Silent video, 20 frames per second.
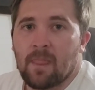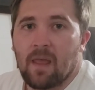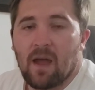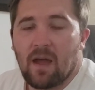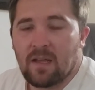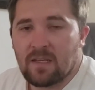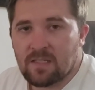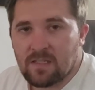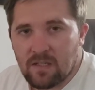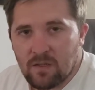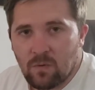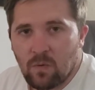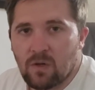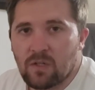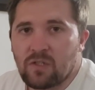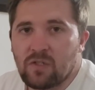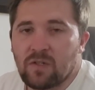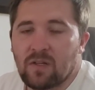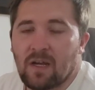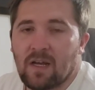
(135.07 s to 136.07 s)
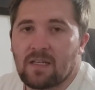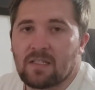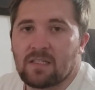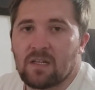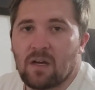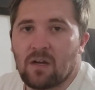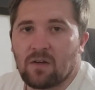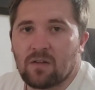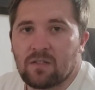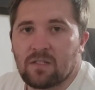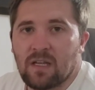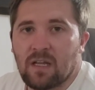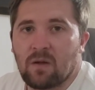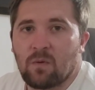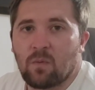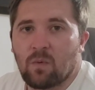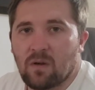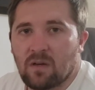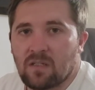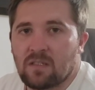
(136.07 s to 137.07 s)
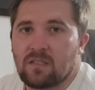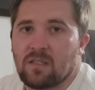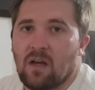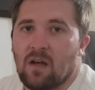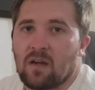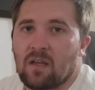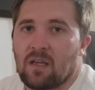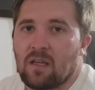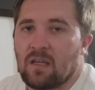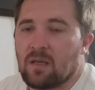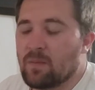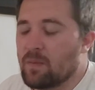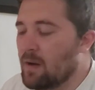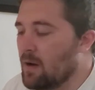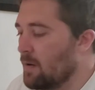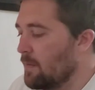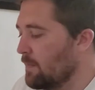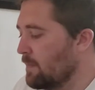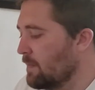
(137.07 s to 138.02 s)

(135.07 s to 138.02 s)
I still want you guys to understand what it's talking about.